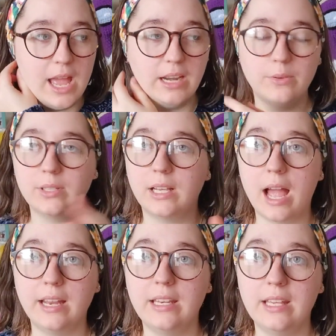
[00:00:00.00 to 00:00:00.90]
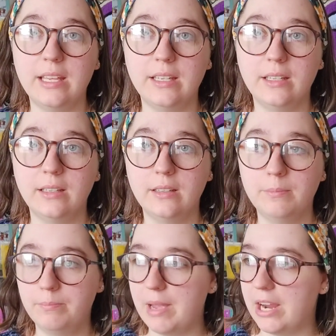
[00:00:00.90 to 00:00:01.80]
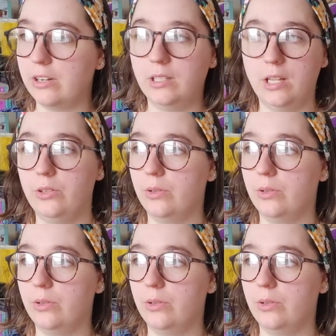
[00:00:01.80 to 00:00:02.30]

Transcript: and I was like, I need parallel